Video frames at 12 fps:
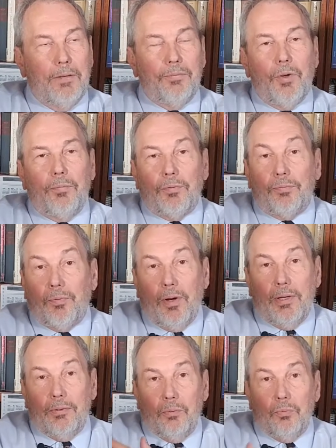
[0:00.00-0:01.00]
if you have a
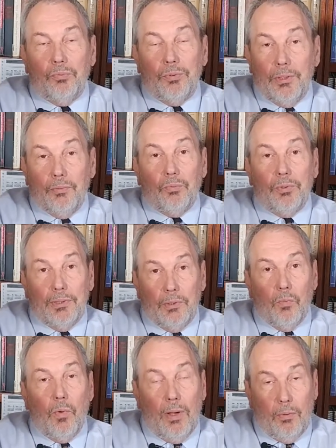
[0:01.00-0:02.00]
friend who did
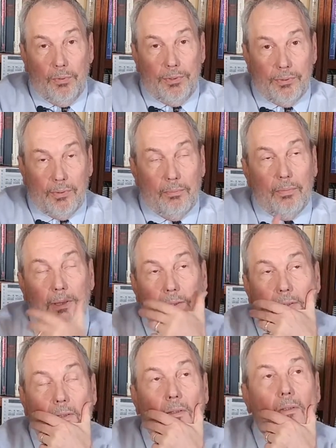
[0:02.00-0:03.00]
really well with
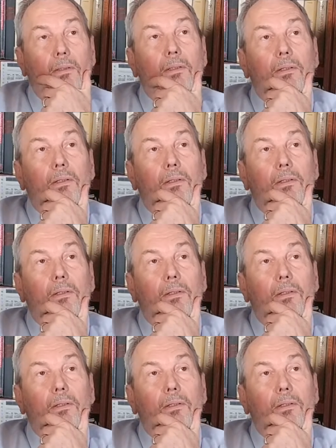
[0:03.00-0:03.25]
somebody,